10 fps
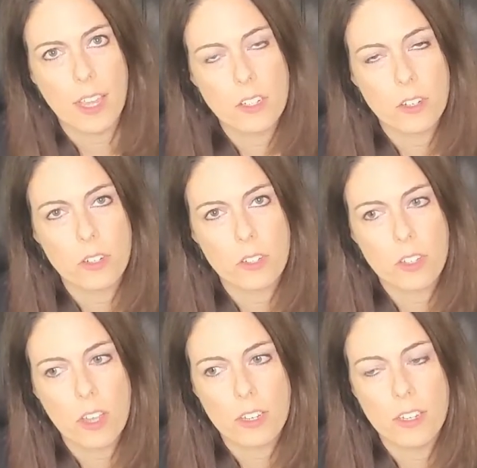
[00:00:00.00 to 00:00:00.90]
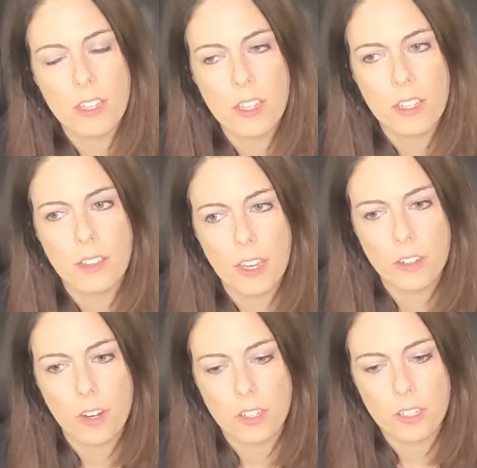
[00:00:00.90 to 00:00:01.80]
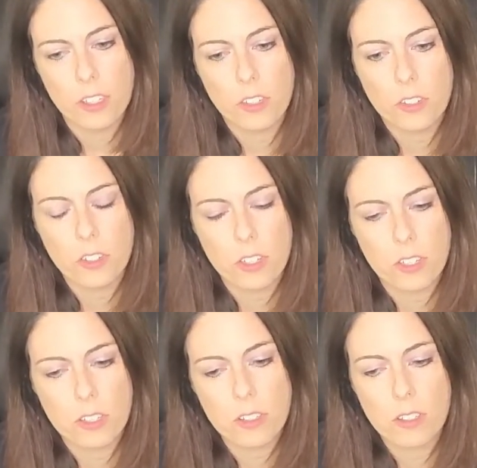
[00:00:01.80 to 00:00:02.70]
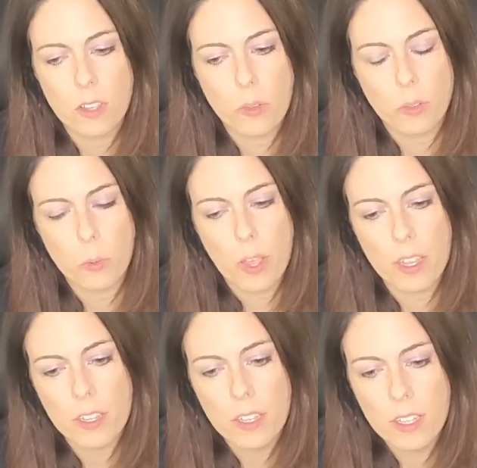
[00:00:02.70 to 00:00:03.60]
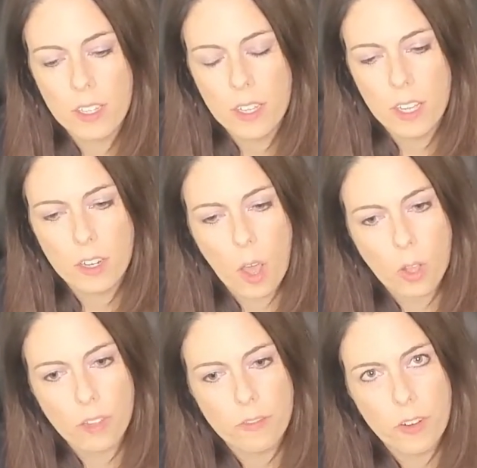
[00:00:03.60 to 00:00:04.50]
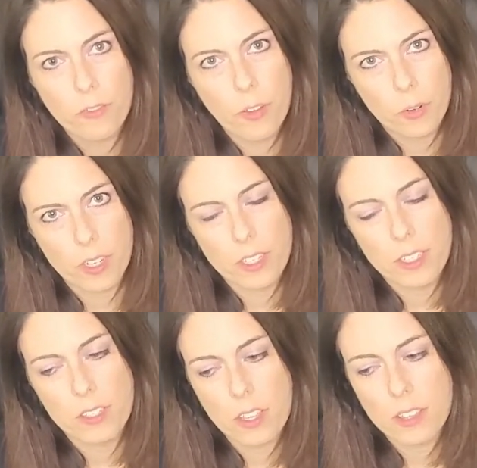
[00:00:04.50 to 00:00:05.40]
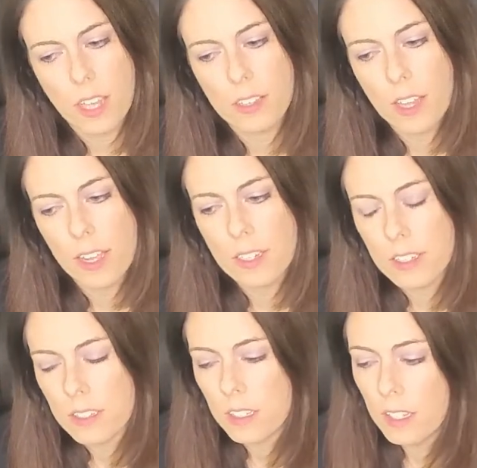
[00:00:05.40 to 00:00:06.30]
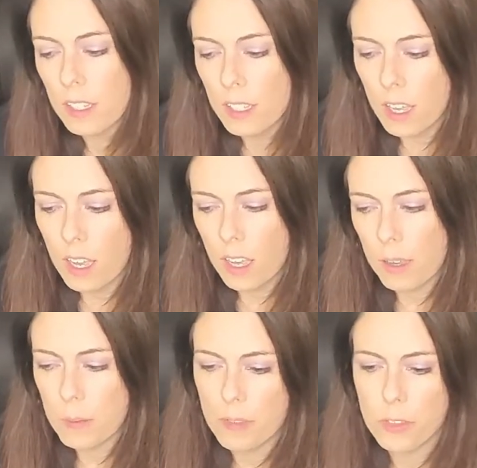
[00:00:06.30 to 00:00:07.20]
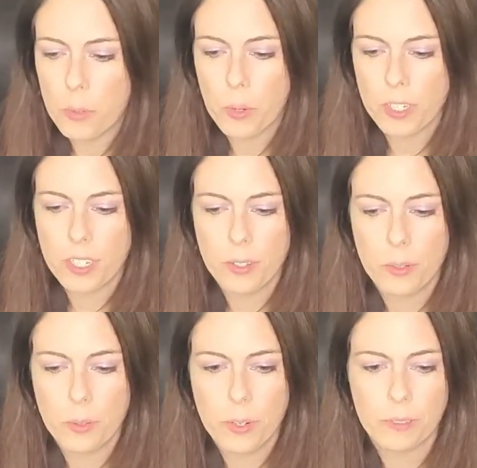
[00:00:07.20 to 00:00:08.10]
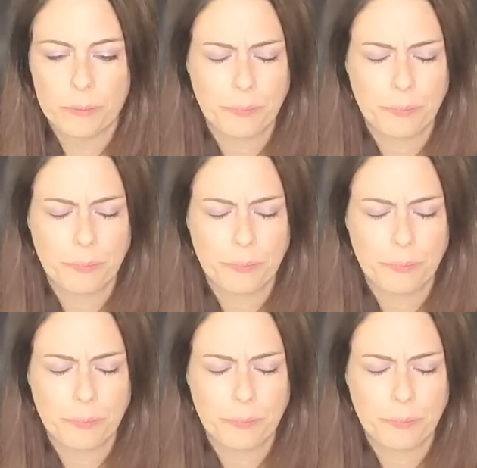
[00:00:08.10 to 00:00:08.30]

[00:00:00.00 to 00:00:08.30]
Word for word: light turns on, that darkness just goes away and all of your focus is on that light. Um, if you were to